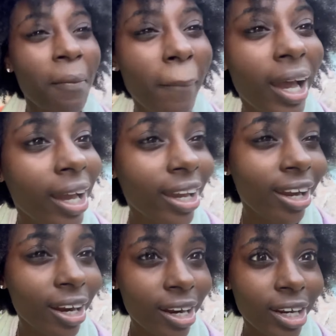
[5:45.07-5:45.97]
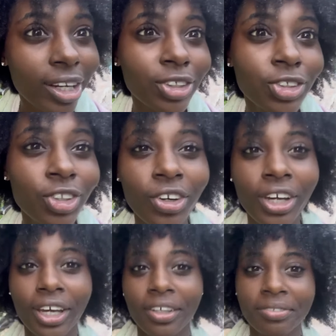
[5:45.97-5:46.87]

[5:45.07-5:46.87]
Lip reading: My hair is shrunken.